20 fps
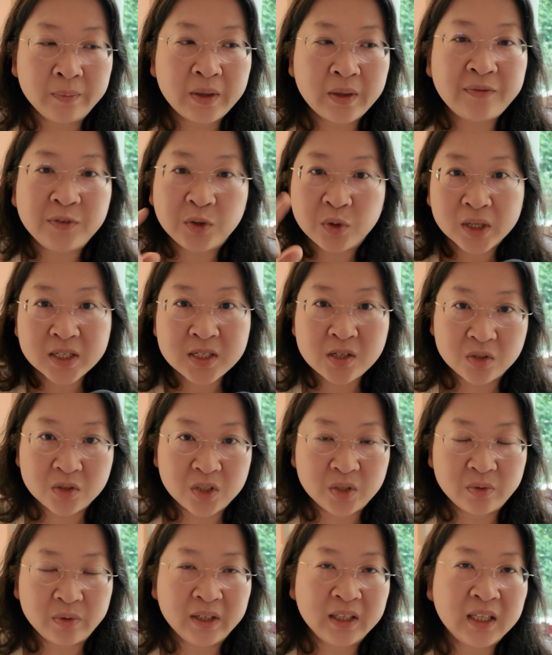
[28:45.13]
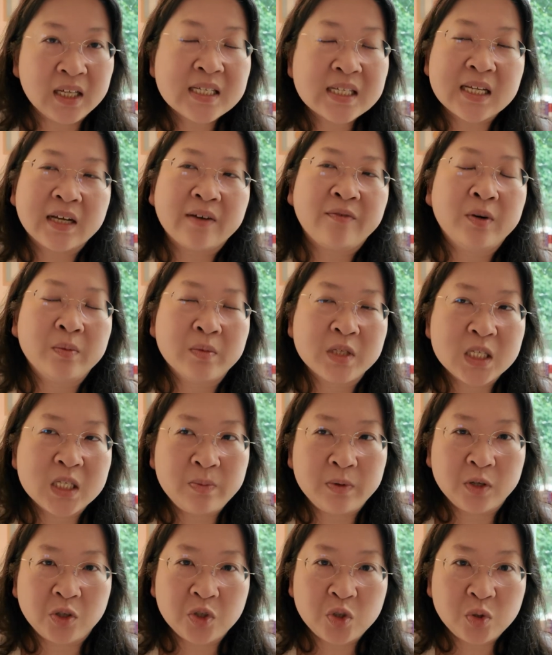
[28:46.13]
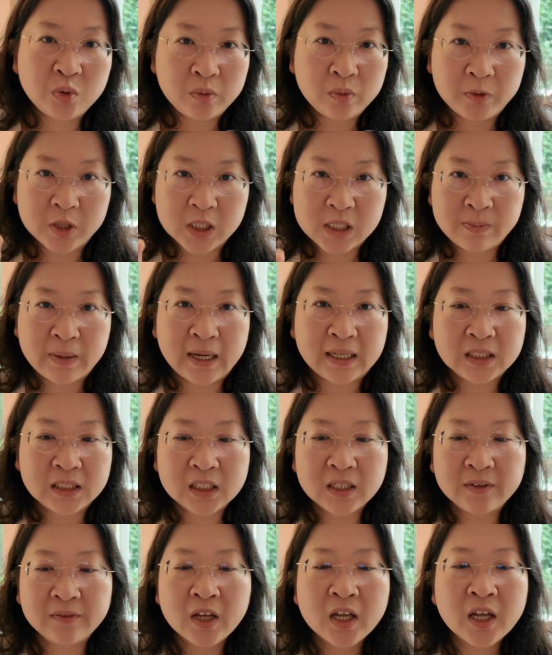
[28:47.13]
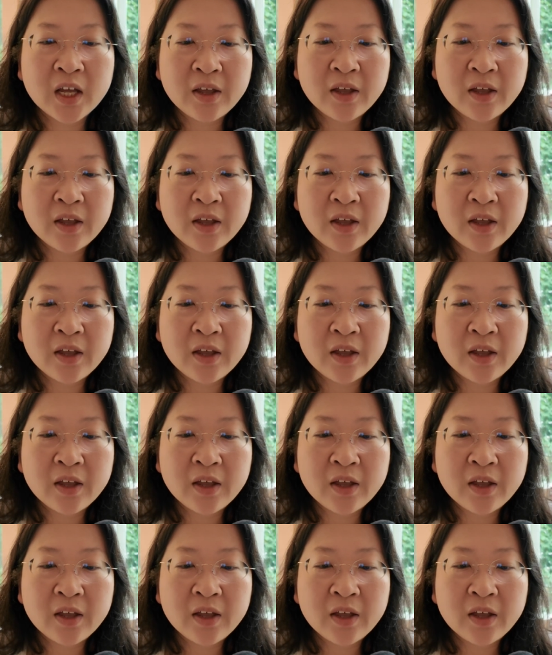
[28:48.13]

if you guys are doing this, like from a spiritual perspective,